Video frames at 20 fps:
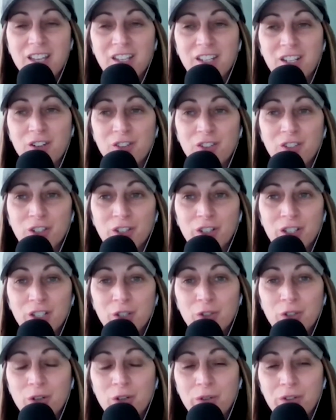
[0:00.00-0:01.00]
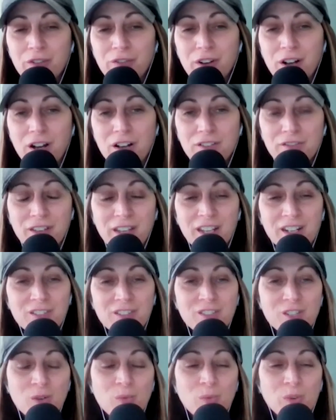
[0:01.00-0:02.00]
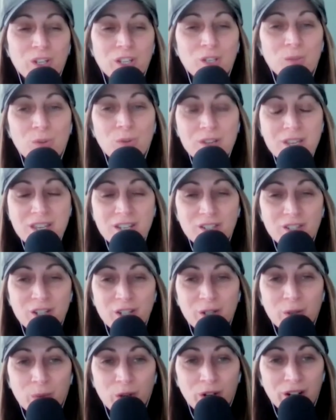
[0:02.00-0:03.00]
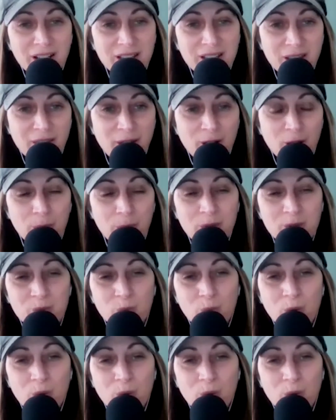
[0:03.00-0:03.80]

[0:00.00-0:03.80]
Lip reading: You know, you're going to grow and evolve. And so what are you bringing to your work as a therapist?